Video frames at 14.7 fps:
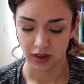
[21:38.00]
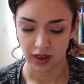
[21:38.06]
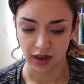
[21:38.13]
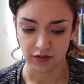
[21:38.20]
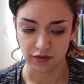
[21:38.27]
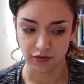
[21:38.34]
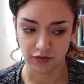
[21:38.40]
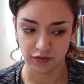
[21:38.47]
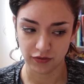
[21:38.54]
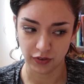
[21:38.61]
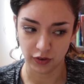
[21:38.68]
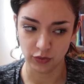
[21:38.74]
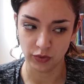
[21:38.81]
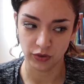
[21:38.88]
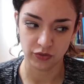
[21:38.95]
have
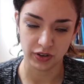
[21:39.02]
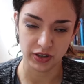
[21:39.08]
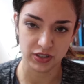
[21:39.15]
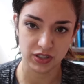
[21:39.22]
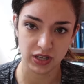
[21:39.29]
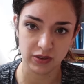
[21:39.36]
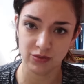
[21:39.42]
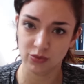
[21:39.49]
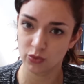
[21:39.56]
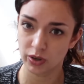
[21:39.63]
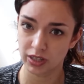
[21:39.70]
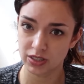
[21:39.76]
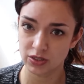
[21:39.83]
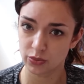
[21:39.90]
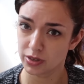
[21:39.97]
fun with friends even
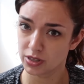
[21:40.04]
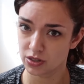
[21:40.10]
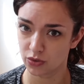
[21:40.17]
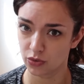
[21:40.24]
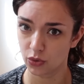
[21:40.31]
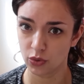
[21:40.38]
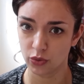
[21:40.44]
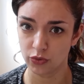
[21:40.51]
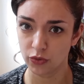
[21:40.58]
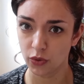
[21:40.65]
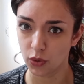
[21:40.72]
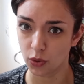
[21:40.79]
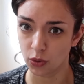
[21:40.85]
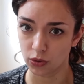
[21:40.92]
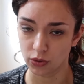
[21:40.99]
when it's winter or
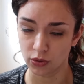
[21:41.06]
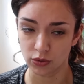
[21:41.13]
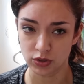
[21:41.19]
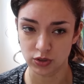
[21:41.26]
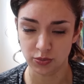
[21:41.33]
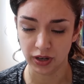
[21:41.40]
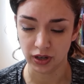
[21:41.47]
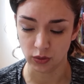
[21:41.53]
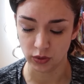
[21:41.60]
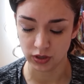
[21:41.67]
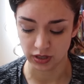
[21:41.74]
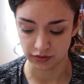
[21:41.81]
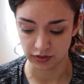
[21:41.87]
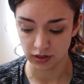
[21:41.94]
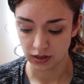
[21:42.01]
fall or spring or
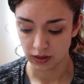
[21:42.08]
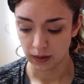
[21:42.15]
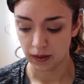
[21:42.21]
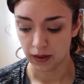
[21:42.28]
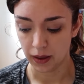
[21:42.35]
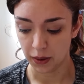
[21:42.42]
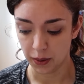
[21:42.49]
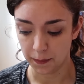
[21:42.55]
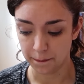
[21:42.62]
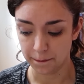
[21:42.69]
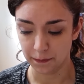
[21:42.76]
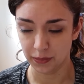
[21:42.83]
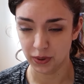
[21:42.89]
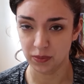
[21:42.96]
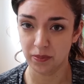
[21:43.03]
whatever.
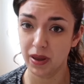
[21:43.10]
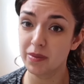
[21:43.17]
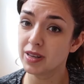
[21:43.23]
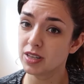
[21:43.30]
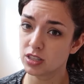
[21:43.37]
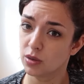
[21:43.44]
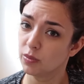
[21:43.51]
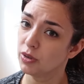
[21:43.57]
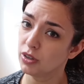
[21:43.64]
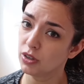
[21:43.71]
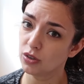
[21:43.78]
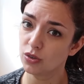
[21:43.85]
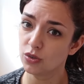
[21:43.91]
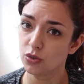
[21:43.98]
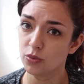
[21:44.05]
But maybe in summer
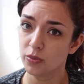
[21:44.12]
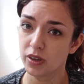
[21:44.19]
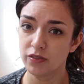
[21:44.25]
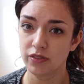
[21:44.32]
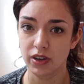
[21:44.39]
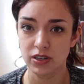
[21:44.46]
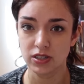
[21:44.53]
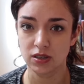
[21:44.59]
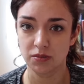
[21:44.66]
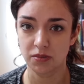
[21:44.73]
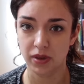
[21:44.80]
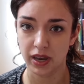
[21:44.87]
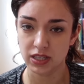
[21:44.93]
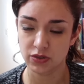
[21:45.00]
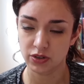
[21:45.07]
you may find
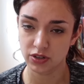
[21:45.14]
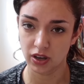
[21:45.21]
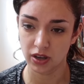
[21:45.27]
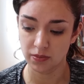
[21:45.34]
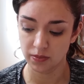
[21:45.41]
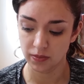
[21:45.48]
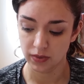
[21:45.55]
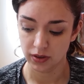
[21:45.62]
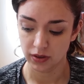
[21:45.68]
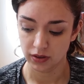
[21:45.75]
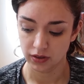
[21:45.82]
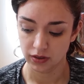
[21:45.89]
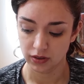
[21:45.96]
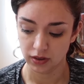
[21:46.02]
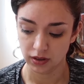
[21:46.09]
some extra time
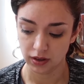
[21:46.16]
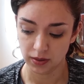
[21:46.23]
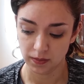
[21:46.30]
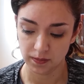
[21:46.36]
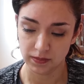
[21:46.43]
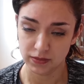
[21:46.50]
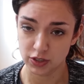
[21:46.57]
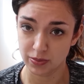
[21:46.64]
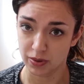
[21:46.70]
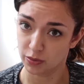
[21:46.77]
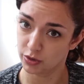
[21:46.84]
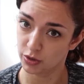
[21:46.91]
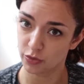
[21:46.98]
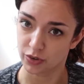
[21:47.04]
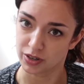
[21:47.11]
to spend
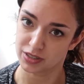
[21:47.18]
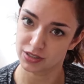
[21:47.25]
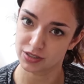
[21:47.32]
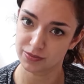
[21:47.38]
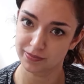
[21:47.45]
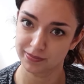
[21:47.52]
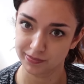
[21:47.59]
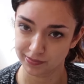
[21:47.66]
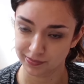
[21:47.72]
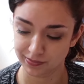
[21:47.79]
with your friends.